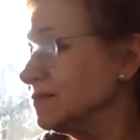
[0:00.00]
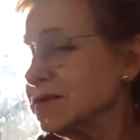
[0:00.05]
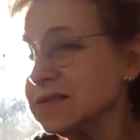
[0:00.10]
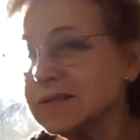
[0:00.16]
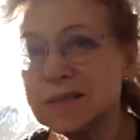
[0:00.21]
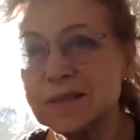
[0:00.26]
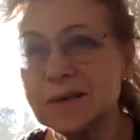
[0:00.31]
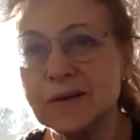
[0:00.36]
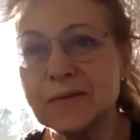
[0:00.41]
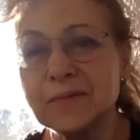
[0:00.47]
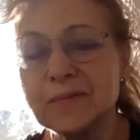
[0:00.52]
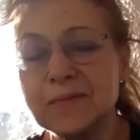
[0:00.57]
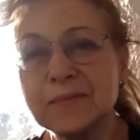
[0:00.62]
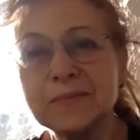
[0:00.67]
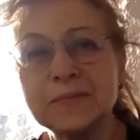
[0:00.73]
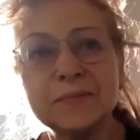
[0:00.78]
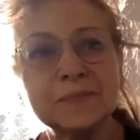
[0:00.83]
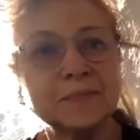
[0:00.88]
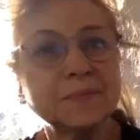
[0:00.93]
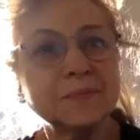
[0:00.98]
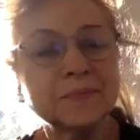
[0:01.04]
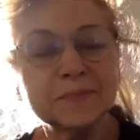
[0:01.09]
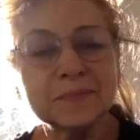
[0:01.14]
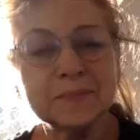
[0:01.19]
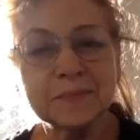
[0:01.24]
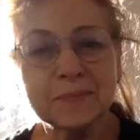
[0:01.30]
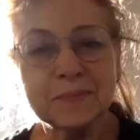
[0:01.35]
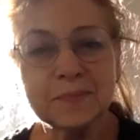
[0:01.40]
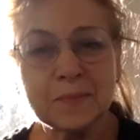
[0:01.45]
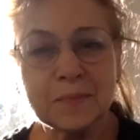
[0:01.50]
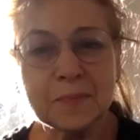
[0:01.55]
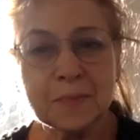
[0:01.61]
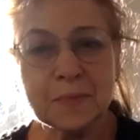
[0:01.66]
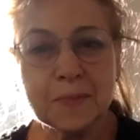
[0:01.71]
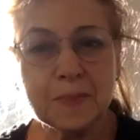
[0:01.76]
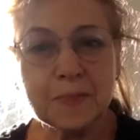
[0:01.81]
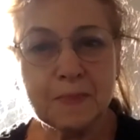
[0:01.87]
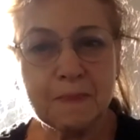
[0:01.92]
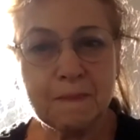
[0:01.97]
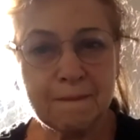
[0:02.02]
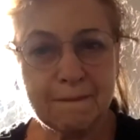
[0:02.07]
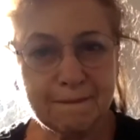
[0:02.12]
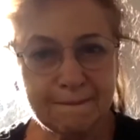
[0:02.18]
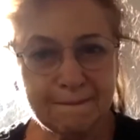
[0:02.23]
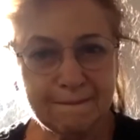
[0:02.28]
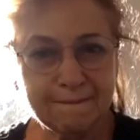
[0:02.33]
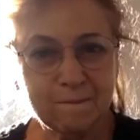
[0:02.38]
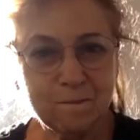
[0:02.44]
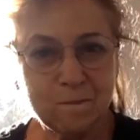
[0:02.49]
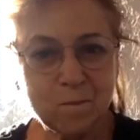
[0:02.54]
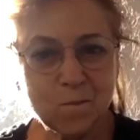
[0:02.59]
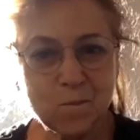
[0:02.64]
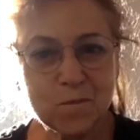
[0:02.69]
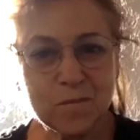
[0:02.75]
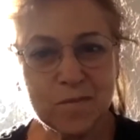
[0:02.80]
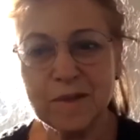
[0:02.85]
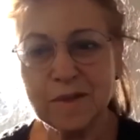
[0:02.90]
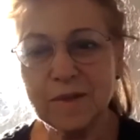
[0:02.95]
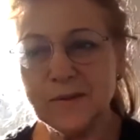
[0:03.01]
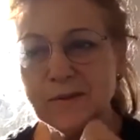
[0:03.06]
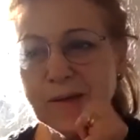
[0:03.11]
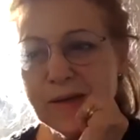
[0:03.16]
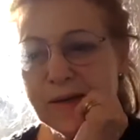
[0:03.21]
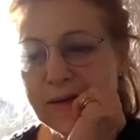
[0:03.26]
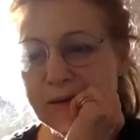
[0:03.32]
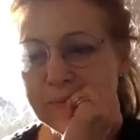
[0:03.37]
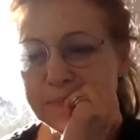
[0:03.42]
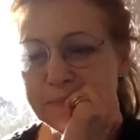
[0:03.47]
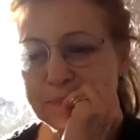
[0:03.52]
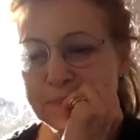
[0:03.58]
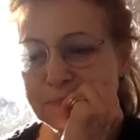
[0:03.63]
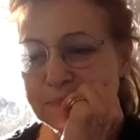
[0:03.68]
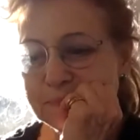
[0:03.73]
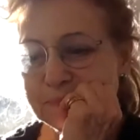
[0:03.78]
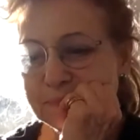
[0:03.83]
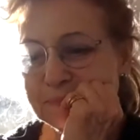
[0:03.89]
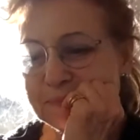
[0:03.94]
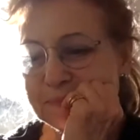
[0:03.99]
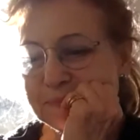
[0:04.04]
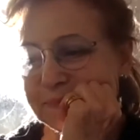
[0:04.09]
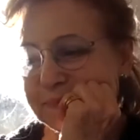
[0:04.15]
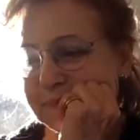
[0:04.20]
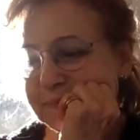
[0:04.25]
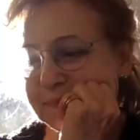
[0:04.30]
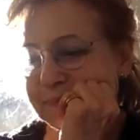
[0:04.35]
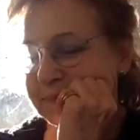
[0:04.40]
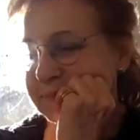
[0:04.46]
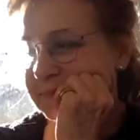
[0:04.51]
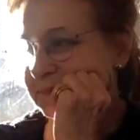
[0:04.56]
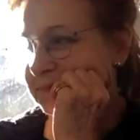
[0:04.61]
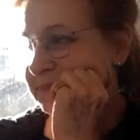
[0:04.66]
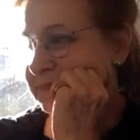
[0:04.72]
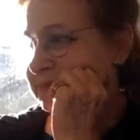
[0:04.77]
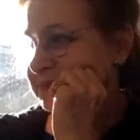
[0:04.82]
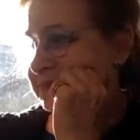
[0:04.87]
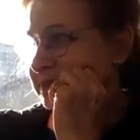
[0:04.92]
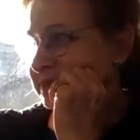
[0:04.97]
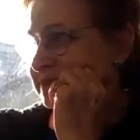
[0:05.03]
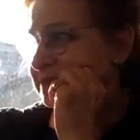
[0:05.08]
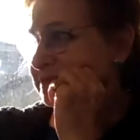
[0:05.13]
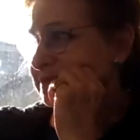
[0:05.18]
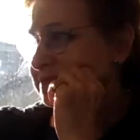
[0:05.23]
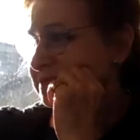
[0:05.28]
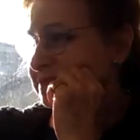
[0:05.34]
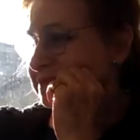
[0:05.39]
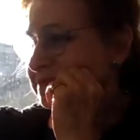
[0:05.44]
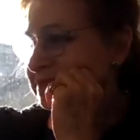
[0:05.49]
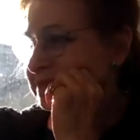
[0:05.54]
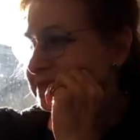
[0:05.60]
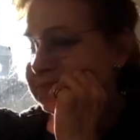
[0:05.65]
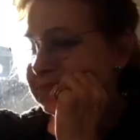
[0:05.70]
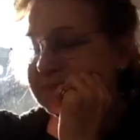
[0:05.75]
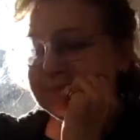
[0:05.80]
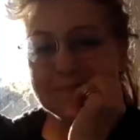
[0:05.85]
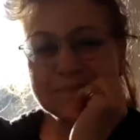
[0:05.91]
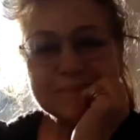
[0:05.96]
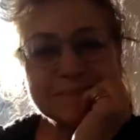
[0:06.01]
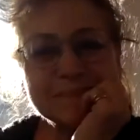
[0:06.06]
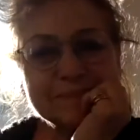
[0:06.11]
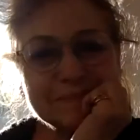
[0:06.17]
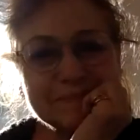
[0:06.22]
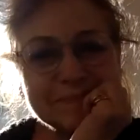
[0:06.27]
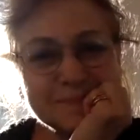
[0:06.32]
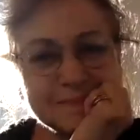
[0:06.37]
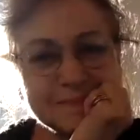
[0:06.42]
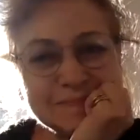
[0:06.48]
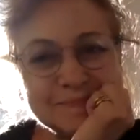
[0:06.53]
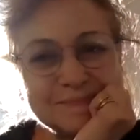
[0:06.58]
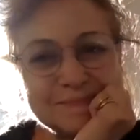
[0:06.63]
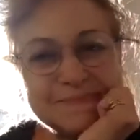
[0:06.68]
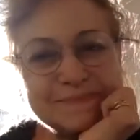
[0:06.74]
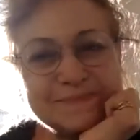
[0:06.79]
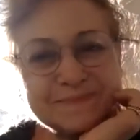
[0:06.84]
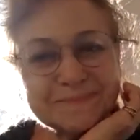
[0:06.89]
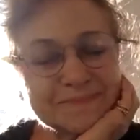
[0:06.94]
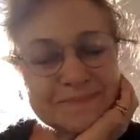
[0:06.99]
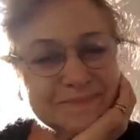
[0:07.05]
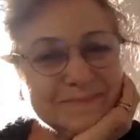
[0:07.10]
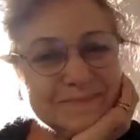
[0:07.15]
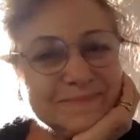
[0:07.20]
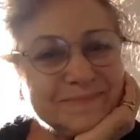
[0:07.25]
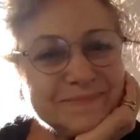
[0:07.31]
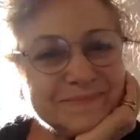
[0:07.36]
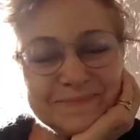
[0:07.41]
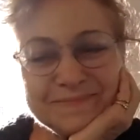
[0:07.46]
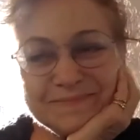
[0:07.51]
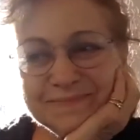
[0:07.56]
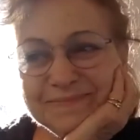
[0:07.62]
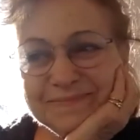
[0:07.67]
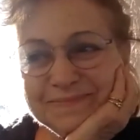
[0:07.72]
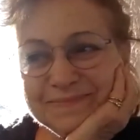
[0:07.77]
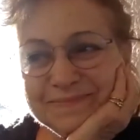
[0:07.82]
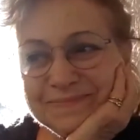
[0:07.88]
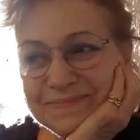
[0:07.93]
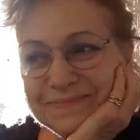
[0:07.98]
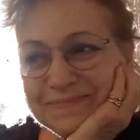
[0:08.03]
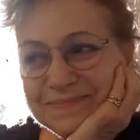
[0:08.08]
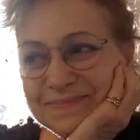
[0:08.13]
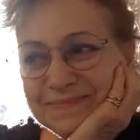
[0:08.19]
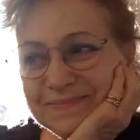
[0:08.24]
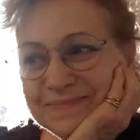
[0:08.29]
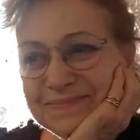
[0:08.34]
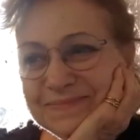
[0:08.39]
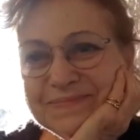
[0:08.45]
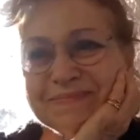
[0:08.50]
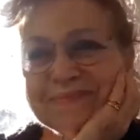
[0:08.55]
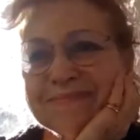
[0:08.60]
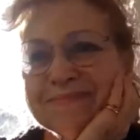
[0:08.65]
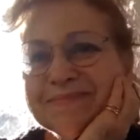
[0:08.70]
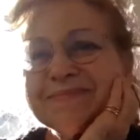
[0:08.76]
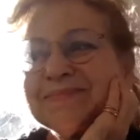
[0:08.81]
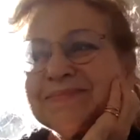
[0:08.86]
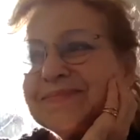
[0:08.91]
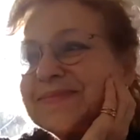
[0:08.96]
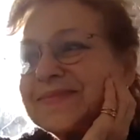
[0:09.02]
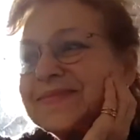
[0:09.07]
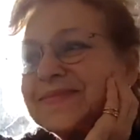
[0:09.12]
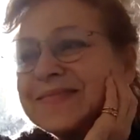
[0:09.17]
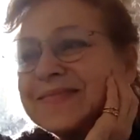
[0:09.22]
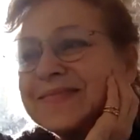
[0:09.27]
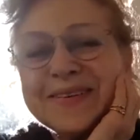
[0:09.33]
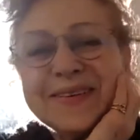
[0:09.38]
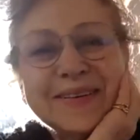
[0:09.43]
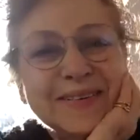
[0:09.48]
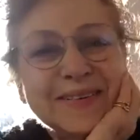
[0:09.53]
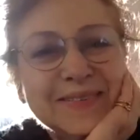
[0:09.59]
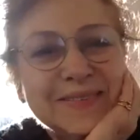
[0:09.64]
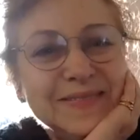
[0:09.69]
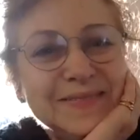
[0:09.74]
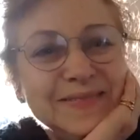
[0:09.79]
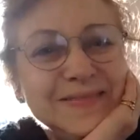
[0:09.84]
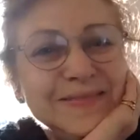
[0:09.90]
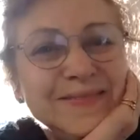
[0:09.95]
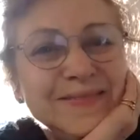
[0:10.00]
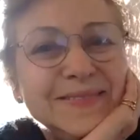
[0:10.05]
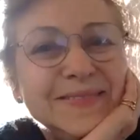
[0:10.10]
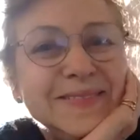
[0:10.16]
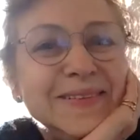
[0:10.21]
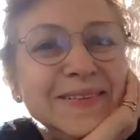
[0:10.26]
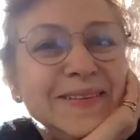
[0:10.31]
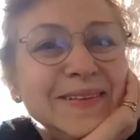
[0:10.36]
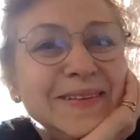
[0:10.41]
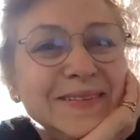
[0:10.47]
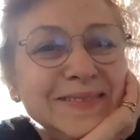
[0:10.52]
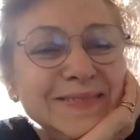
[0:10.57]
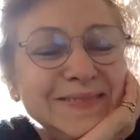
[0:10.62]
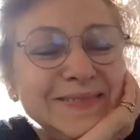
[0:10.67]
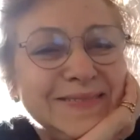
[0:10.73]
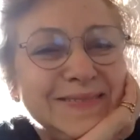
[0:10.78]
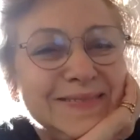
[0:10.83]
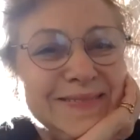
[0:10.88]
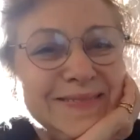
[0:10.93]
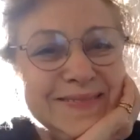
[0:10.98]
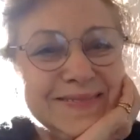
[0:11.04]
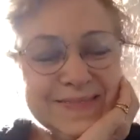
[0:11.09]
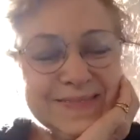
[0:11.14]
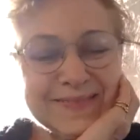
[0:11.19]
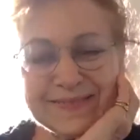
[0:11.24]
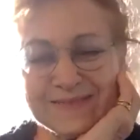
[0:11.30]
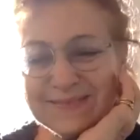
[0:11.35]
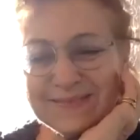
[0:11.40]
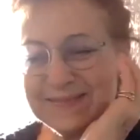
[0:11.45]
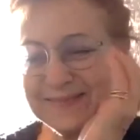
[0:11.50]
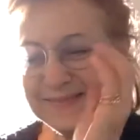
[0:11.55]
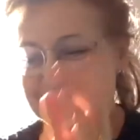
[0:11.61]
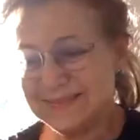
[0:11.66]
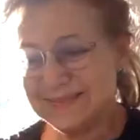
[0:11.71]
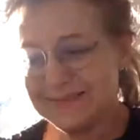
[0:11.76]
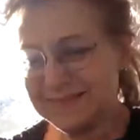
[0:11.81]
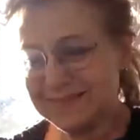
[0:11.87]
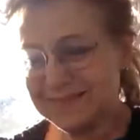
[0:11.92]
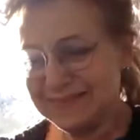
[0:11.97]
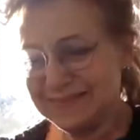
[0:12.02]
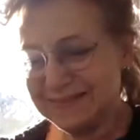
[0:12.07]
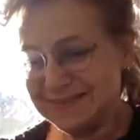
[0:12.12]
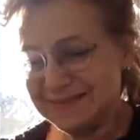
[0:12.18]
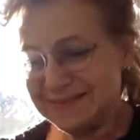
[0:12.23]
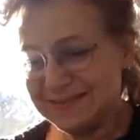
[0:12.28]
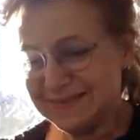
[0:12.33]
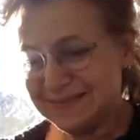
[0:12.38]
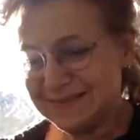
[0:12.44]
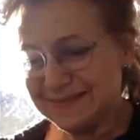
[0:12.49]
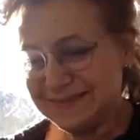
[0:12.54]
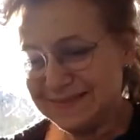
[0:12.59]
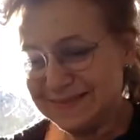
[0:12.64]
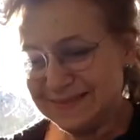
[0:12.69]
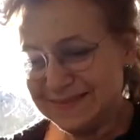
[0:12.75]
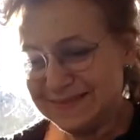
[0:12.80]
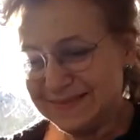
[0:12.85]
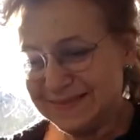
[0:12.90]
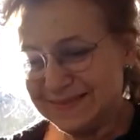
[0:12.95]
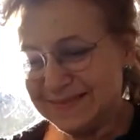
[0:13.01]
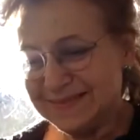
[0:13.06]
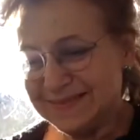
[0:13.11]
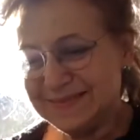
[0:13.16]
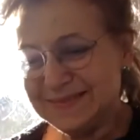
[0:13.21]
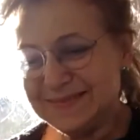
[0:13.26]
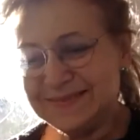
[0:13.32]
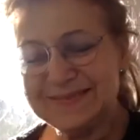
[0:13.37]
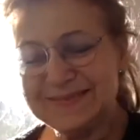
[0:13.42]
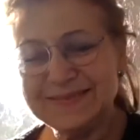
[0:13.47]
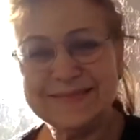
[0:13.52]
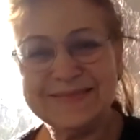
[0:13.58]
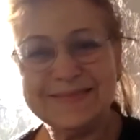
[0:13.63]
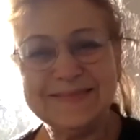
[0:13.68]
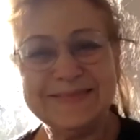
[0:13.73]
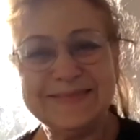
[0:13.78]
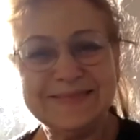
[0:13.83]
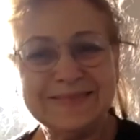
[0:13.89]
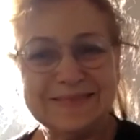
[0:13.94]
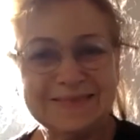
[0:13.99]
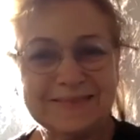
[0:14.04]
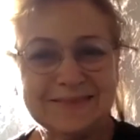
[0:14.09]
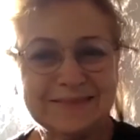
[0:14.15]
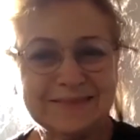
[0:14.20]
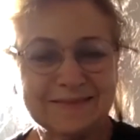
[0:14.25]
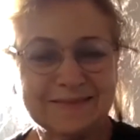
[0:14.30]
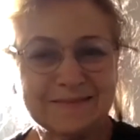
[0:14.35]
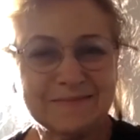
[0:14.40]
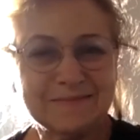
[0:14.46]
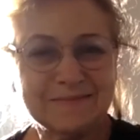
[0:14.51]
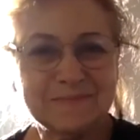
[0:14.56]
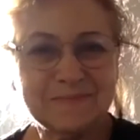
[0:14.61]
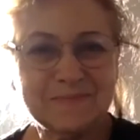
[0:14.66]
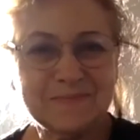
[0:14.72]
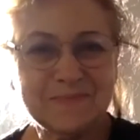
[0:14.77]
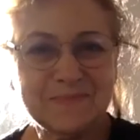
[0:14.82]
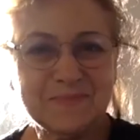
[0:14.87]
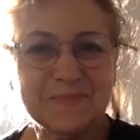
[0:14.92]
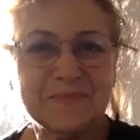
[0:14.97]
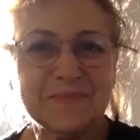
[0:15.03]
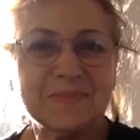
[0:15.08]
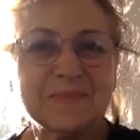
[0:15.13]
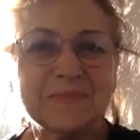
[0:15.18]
that's okay. Do you know what? I, am sure it will be fine. So, um, wonderful. So, thank you for having us in your studio in Cambridge. And uh, we're going to have a little conversation. We're going to hear your story.